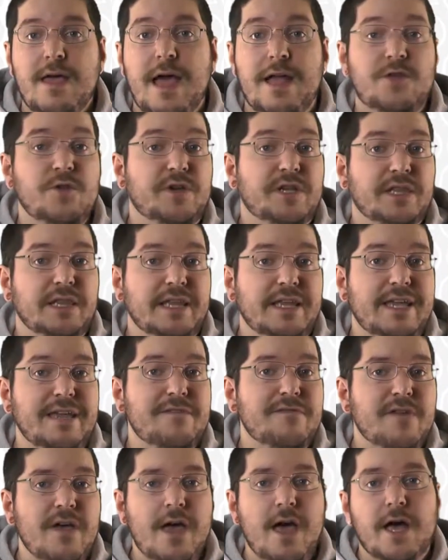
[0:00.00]
and you can
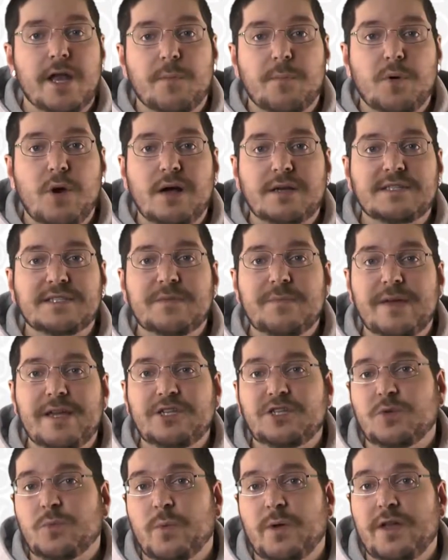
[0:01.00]
leave an
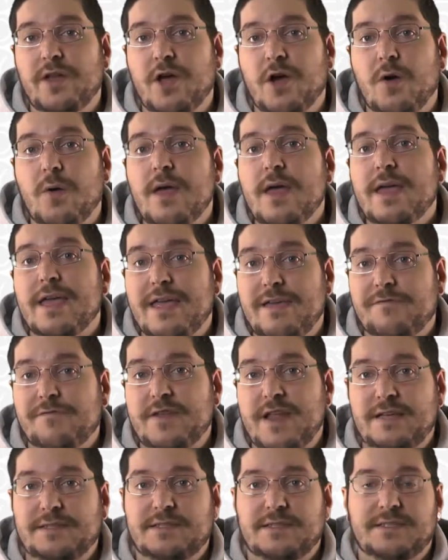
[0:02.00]
approximation window if
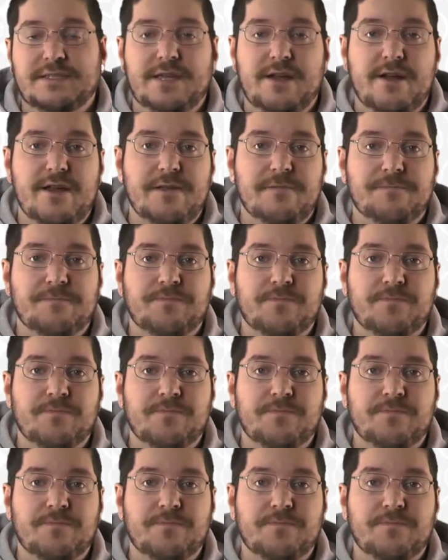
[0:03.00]
necessary.